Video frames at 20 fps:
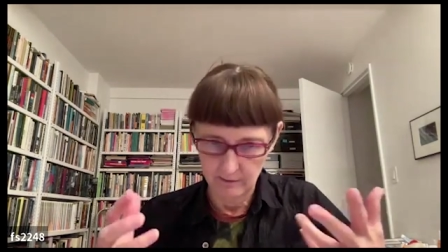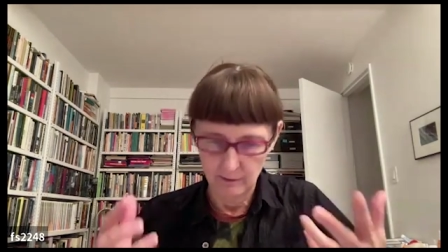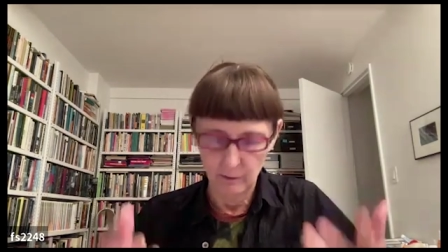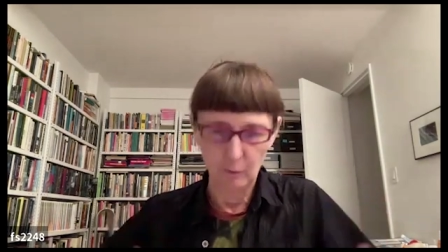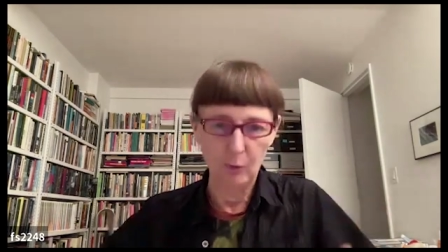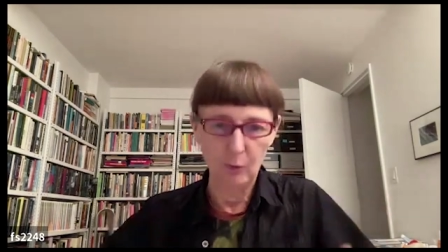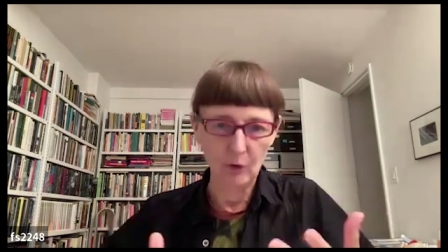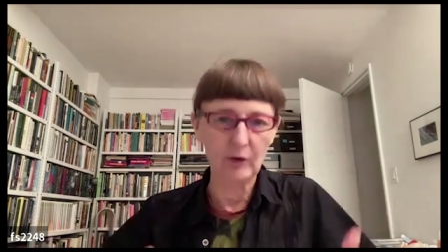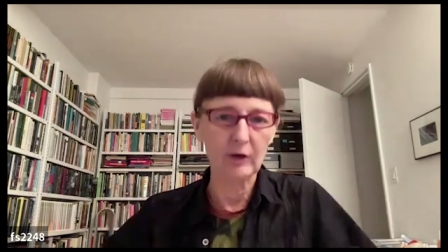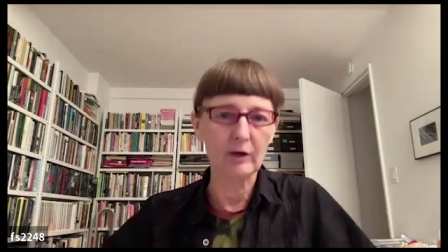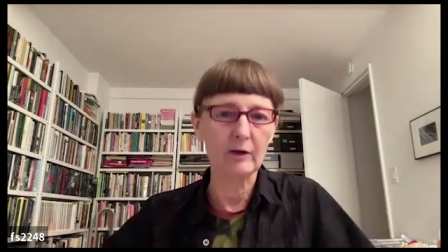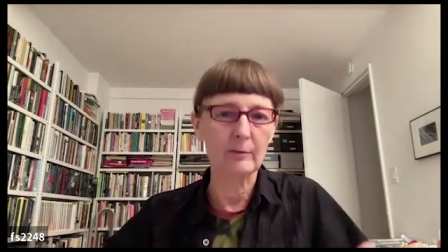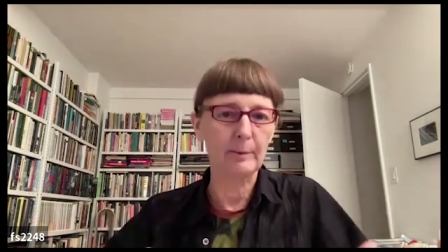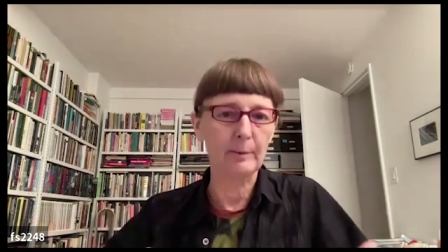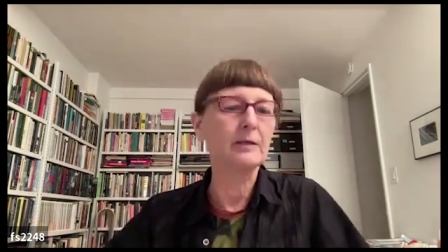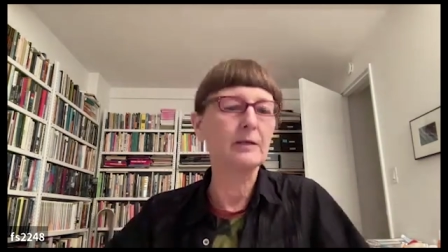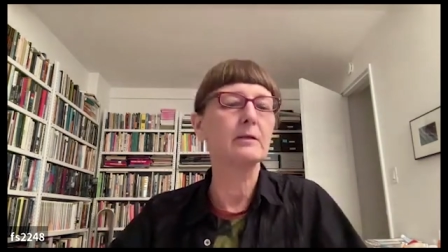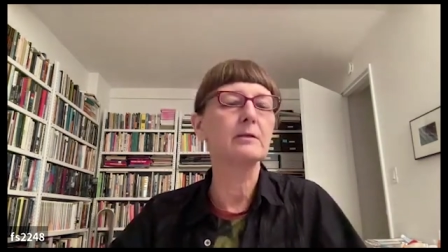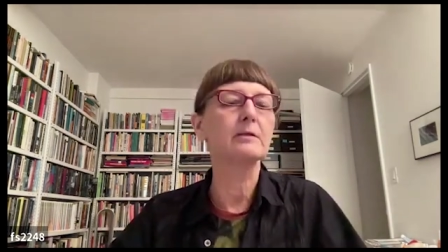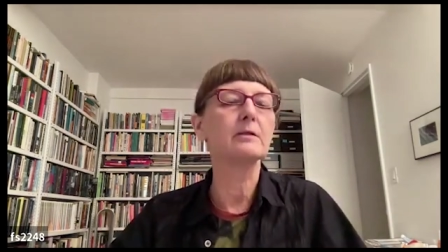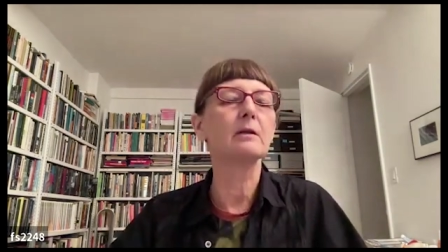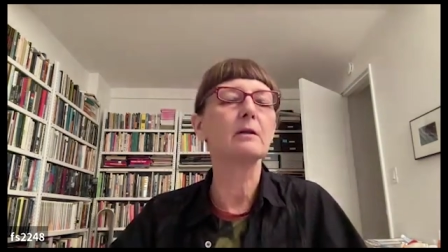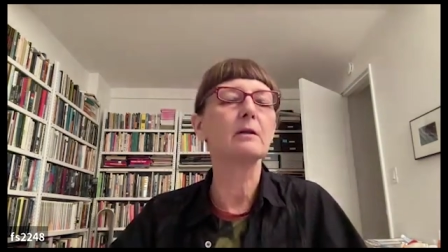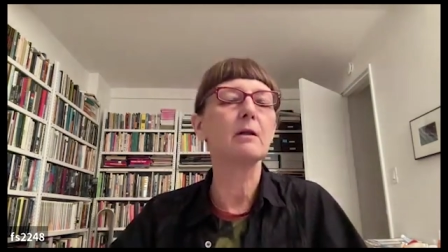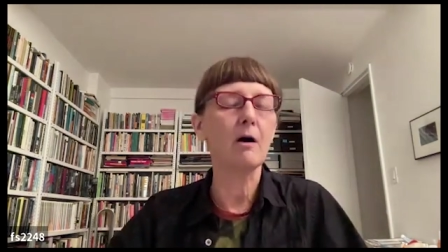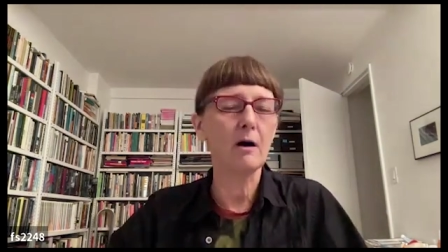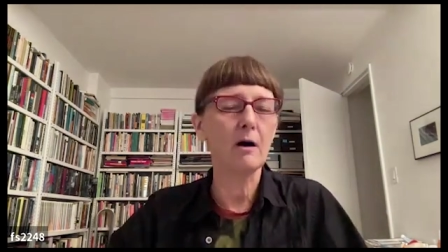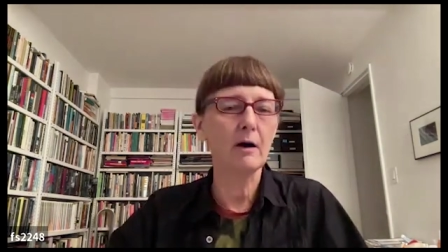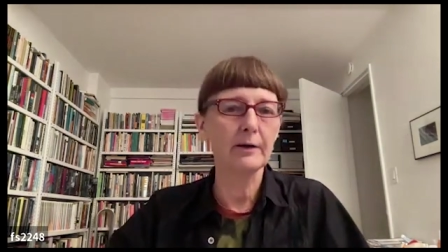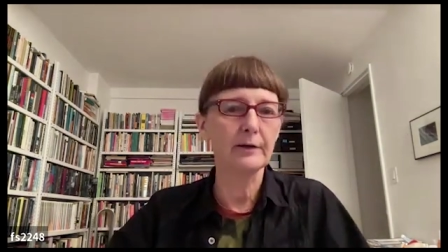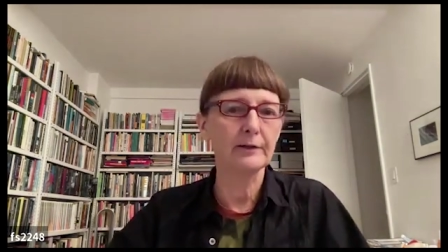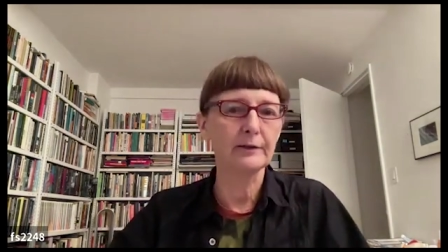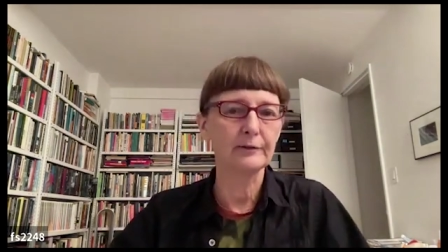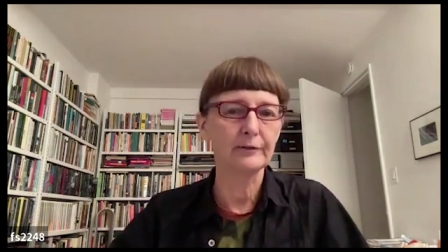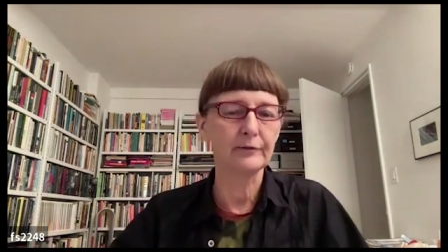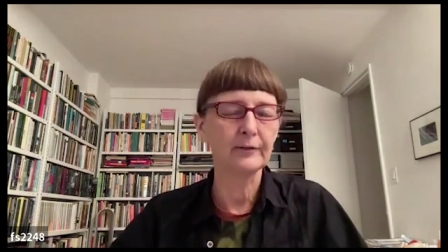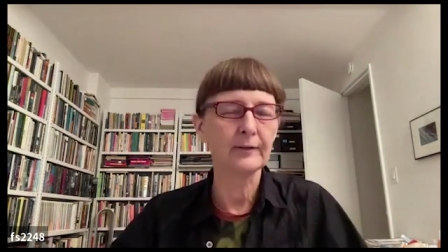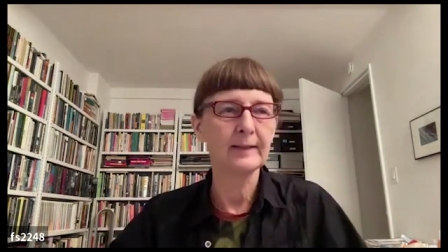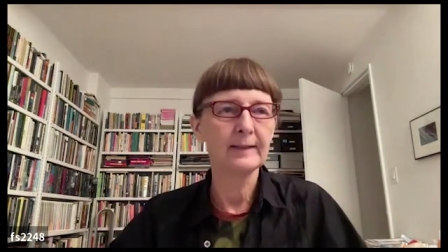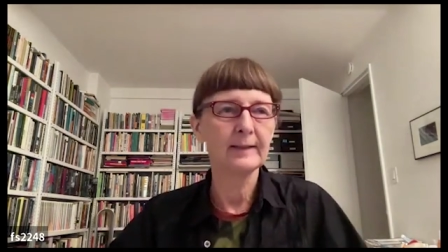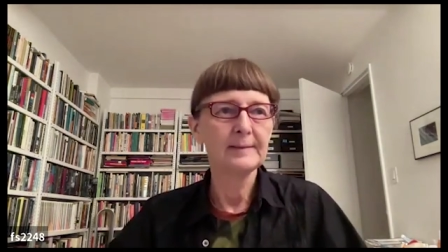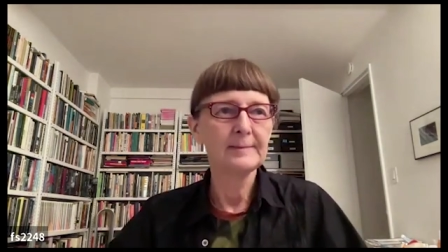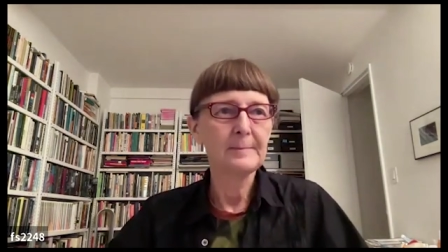the work, because it's a lot of